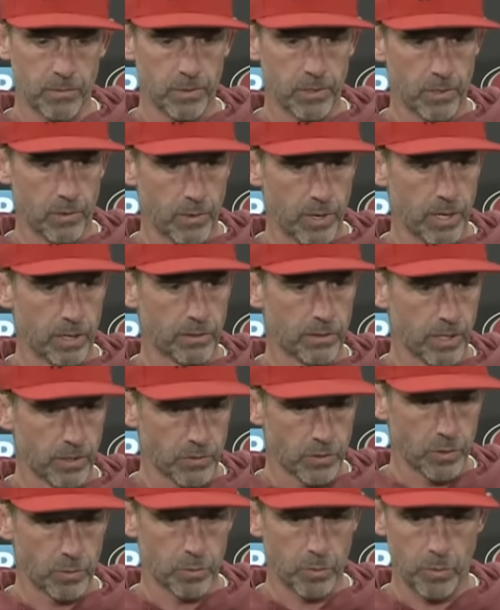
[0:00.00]
We had a tough
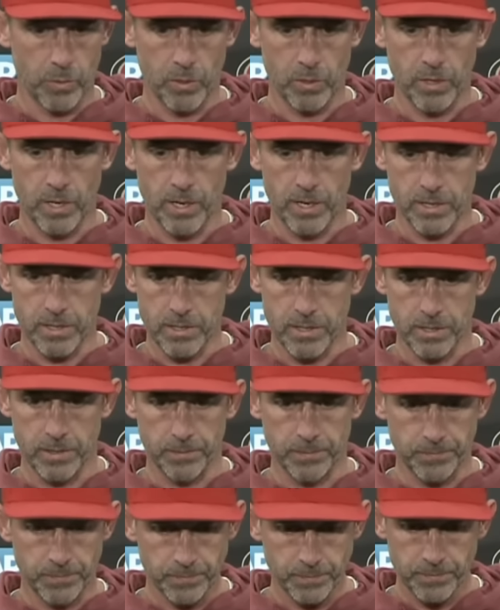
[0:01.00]
Super Bowl loss,
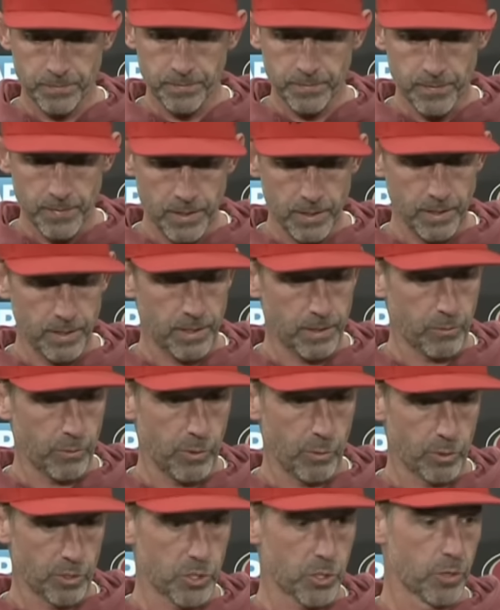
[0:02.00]
and we
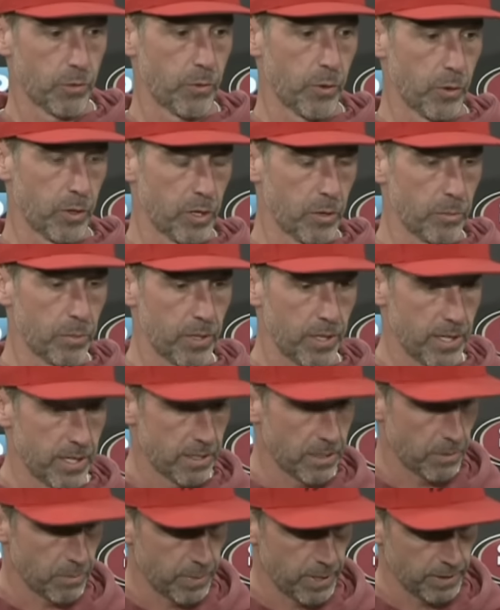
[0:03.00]
weren't sure if we were going to play
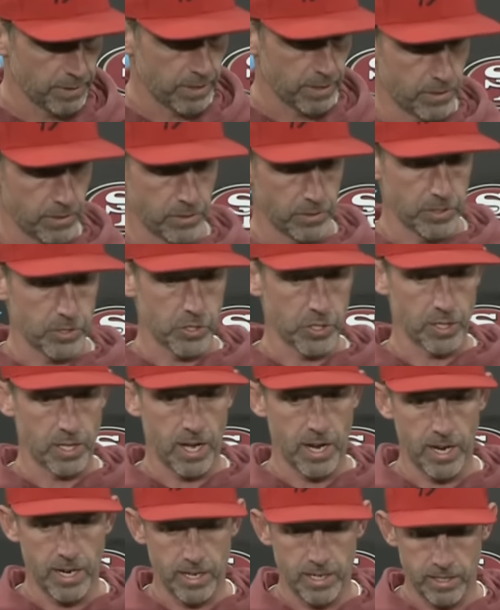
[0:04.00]
till about that early
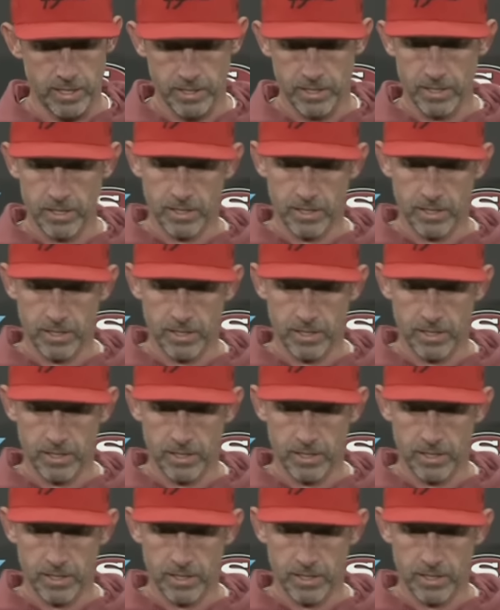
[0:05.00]
July, and